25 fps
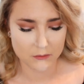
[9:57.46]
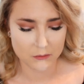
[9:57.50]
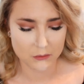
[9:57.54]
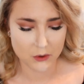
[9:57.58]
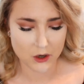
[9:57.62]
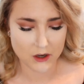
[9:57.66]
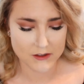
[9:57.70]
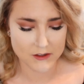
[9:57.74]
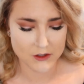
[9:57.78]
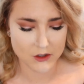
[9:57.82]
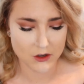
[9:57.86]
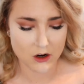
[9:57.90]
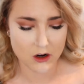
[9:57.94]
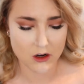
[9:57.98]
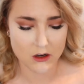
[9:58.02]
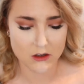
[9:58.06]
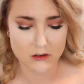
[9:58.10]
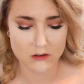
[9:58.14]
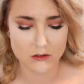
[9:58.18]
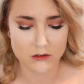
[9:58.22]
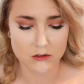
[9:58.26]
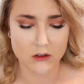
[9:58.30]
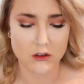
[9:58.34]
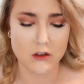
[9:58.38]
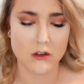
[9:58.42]
bronzer on,
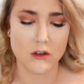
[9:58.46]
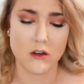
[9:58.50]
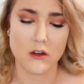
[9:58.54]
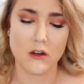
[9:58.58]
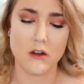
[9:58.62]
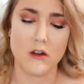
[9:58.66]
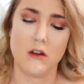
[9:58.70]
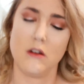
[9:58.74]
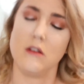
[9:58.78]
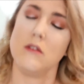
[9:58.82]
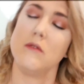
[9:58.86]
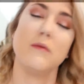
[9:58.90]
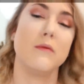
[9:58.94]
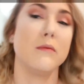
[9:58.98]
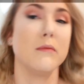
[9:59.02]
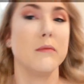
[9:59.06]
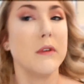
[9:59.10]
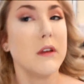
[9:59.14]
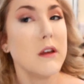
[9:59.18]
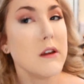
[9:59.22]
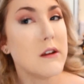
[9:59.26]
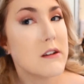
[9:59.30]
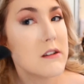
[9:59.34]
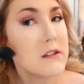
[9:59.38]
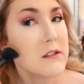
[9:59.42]

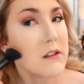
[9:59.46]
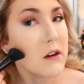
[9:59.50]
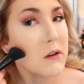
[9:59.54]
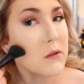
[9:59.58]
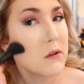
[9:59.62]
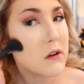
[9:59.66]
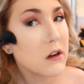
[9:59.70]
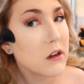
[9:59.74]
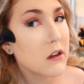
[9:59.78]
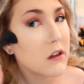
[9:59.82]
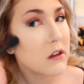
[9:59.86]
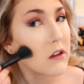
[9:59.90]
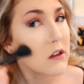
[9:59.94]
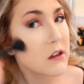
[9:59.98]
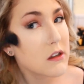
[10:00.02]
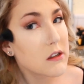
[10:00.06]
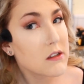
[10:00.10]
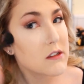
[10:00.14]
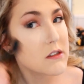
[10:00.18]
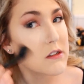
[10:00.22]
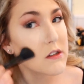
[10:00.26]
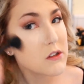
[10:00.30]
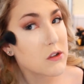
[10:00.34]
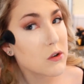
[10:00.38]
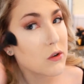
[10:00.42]
because I want
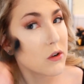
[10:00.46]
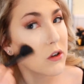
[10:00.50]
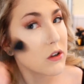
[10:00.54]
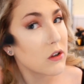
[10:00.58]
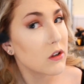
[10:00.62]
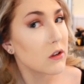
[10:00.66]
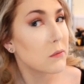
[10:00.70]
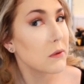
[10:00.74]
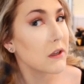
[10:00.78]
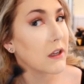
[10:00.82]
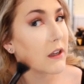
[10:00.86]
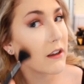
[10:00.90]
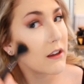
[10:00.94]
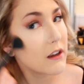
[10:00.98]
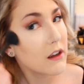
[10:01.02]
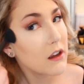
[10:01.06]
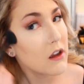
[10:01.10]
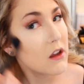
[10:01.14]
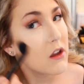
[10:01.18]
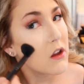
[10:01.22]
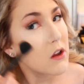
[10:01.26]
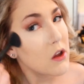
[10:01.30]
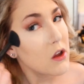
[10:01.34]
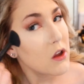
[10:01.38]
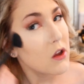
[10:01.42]
this tutorial to be
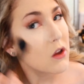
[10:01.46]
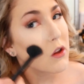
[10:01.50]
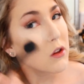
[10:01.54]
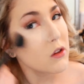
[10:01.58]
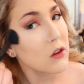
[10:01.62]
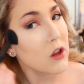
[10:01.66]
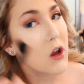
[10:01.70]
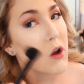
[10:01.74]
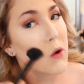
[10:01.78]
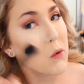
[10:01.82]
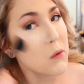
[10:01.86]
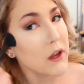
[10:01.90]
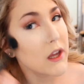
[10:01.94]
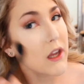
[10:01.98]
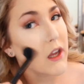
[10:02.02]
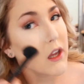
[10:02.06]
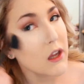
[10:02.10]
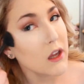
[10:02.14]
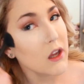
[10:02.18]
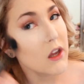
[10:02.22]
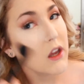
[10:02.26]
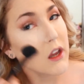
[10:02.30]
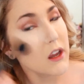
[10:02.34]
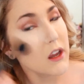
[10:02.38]
glowy